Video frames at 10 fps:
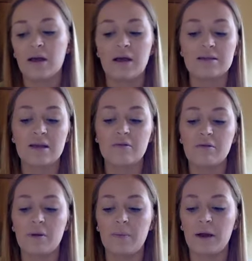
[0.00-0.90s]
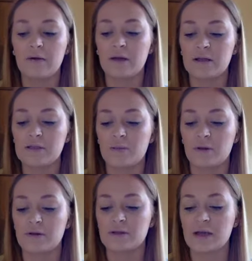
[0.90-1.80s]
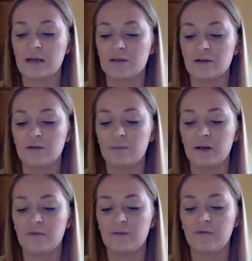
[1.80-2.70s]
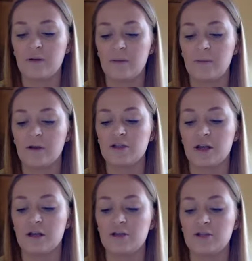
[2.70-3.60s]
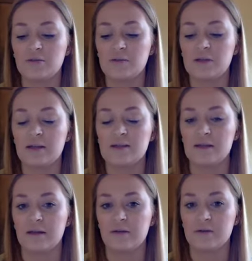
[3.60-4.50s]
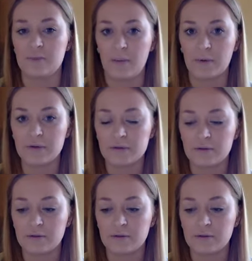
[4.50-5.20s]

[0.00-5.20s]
As they grew up, Eirik and his brothers had to earn money for the family by shining shoes and selling newspapers.